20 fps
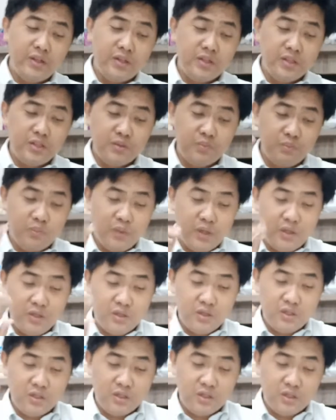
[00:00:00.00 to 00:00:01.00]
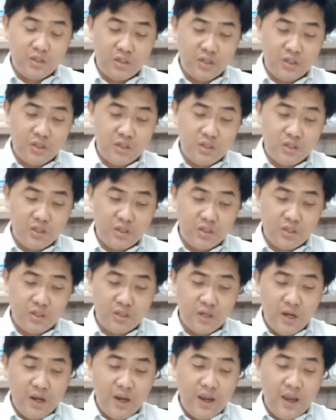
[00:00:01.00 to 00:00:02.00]
speech
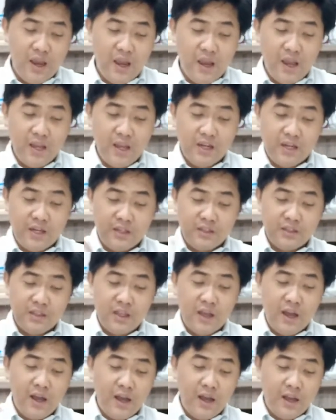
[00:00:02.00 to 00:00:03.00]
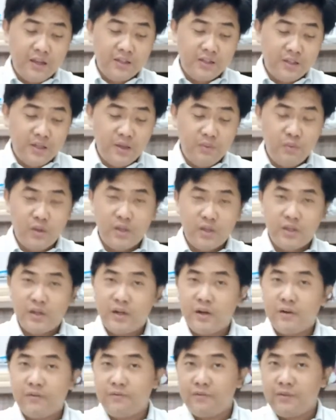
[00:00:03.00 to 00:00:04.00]
and enticed him with
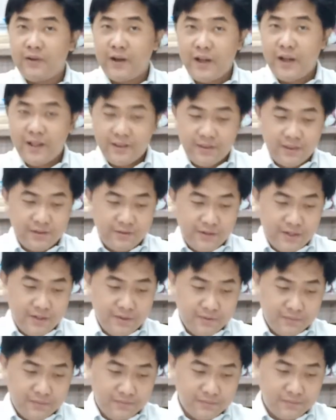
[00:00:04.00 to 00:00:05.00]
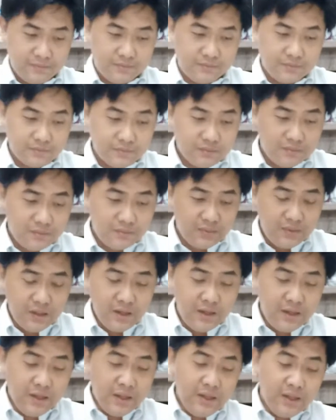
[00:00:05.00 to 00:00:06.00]
her flattery.
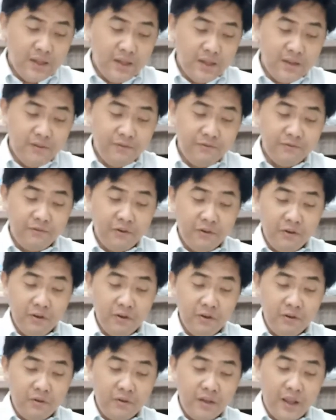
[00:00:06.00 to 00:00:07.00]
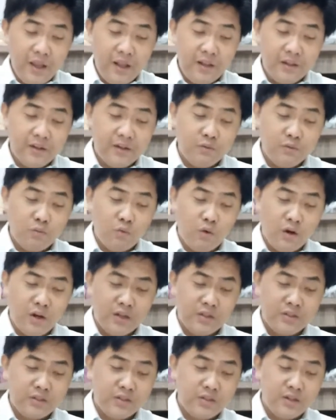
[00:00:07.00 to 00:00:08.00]
He followed at her
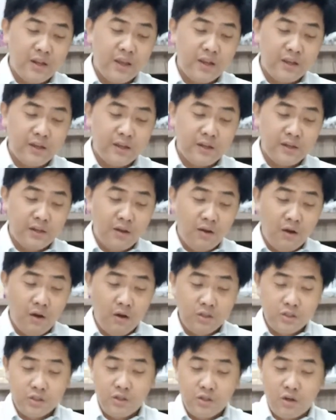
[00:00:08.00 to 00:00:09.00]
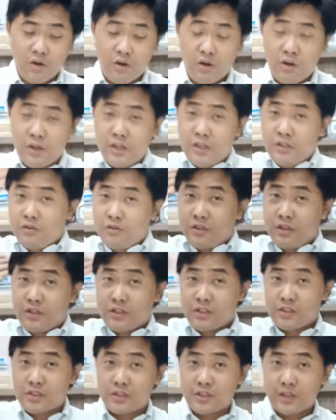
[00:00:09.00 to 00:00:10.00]
once like an ox going to the
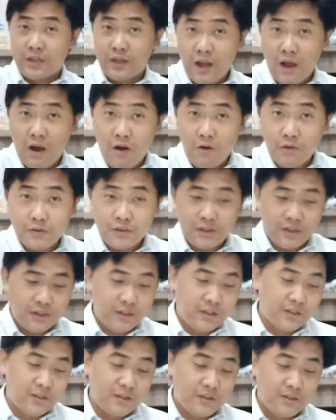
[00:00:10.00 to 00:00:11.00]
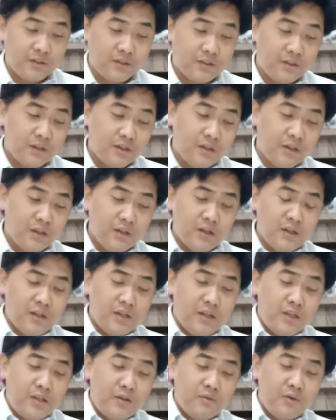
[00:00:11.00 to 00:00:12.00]
slaughter.
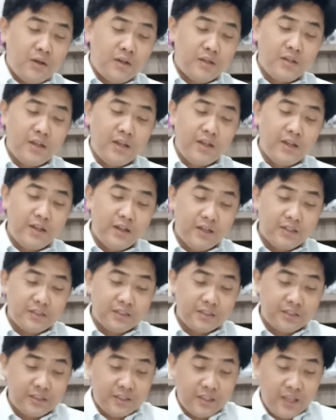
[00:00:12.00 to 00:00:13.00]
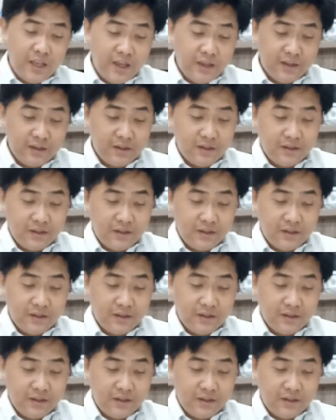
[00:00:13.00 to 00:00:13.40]
He was like a stag,